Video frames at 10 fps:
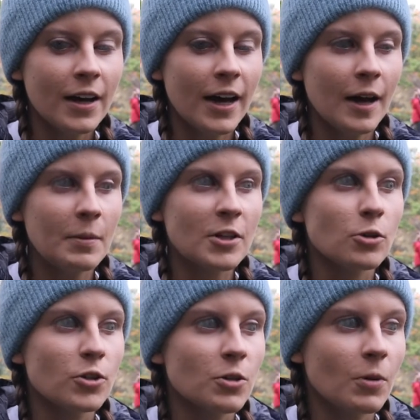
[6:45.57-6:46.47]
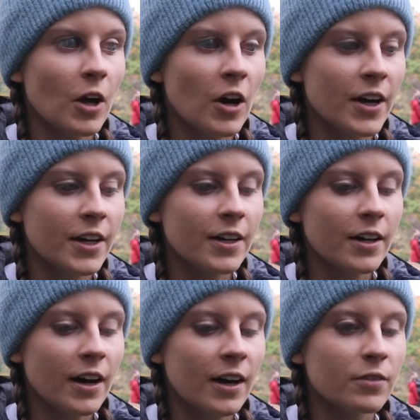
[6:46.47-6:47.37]
And it's also what I
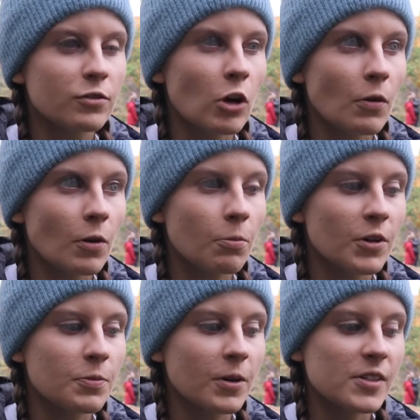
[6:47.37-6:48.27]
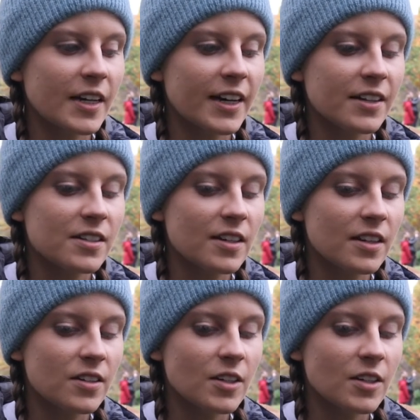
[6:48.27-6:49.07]
have grown up with, because I can't see.